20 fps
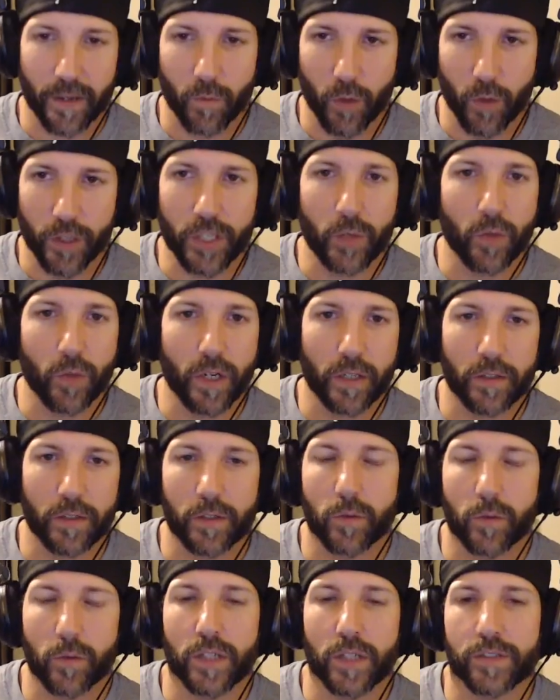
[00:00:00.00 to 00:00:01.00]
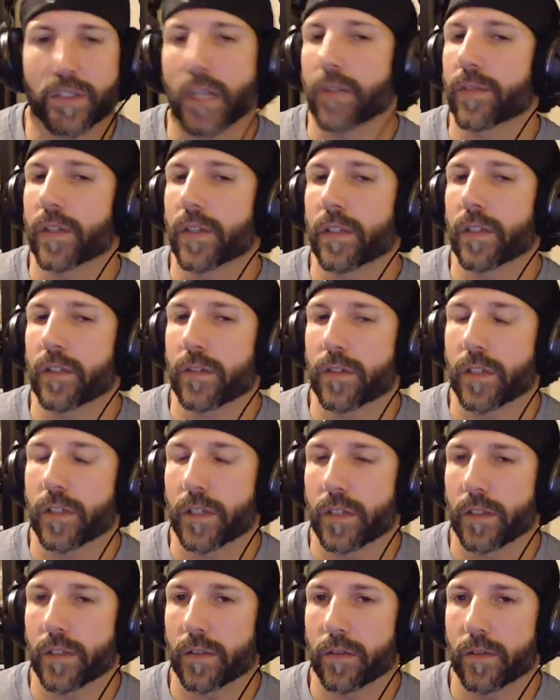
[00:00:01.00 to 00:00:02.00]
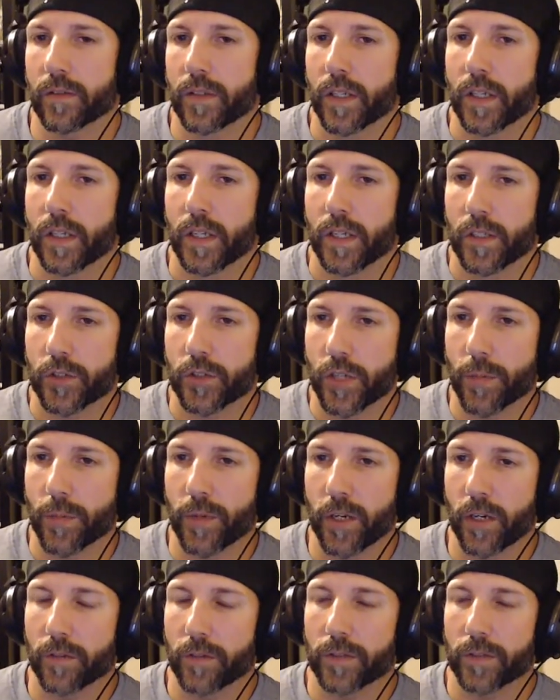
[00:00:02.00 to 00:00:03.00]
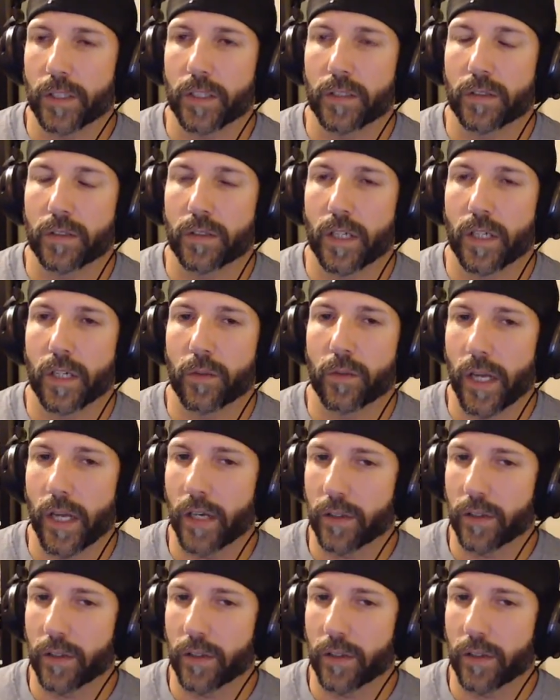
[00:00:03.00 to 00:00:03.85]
Well, do you want to save the tripping over reality